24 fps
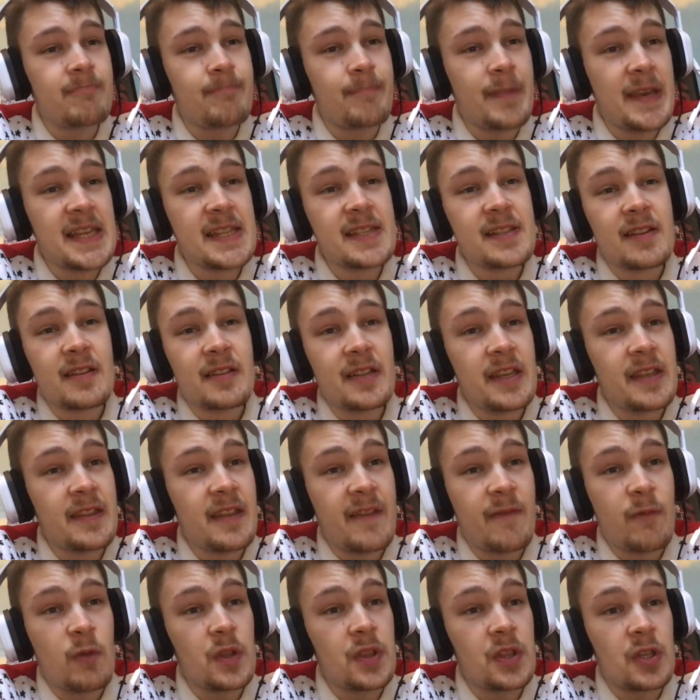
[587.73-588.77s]
basically
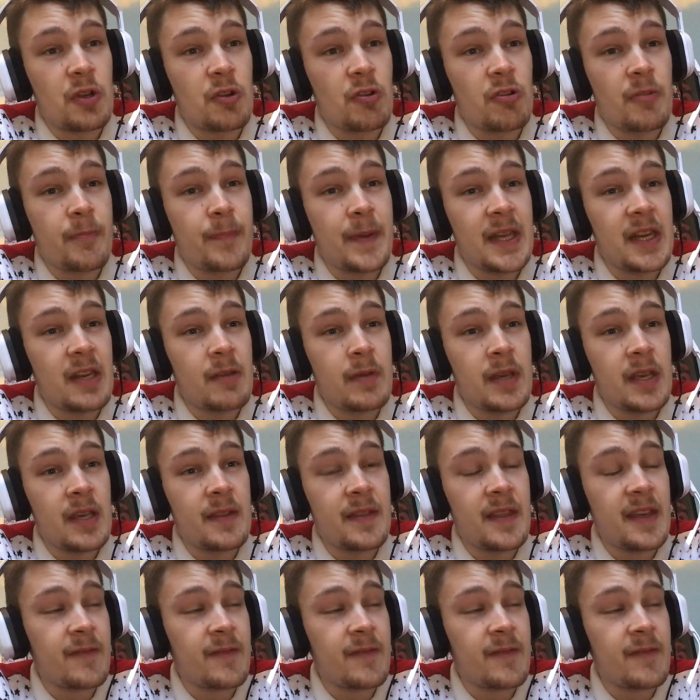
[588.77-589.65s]
they've won the group anyway.